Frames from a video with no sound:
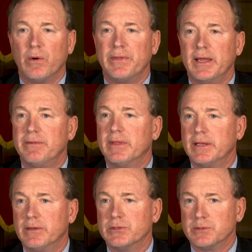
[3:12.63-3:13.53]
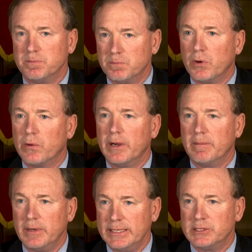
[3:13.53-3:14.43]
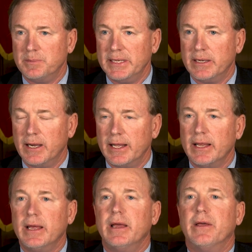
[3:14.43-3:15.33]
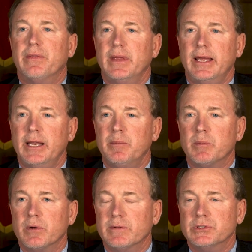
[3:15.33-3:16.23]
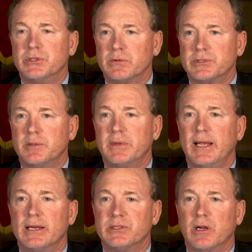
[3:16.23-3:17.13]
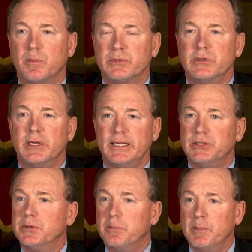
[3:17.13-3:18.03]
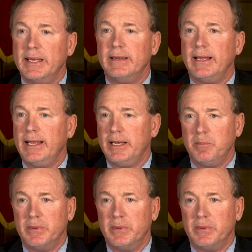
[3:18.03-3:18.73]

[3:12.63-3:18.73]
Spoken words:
or they think there's a program that needs to be cut. Any member of the General Assembly has an opportunity to amend any